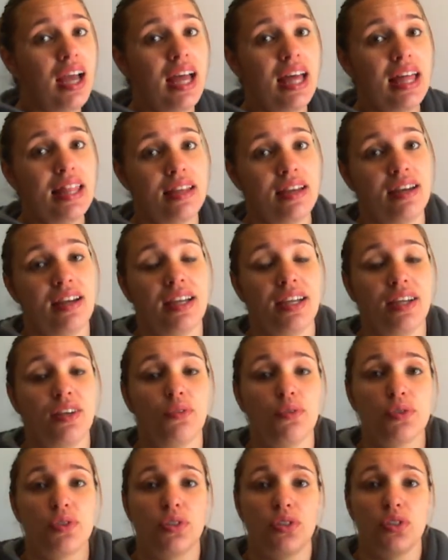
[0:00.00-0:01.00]
Then I can
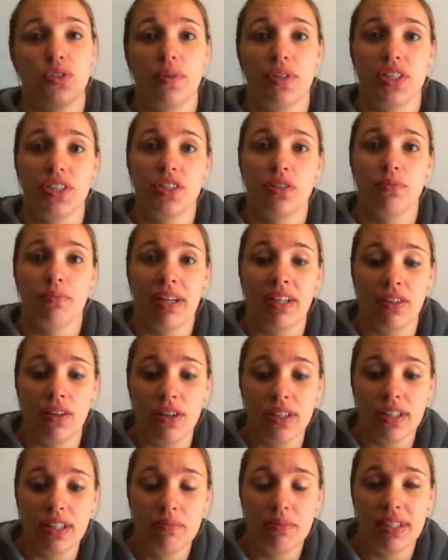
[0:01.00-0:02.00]
also switch to my
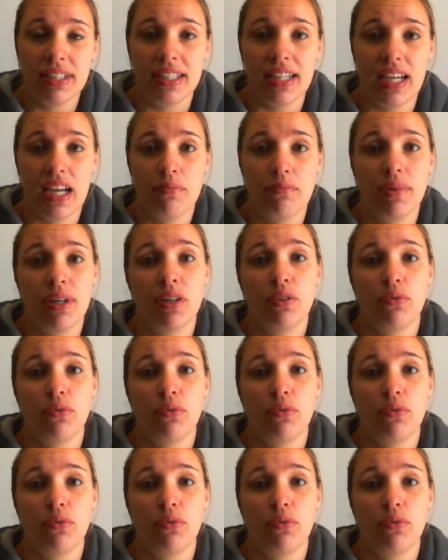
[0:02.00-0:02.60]
document camera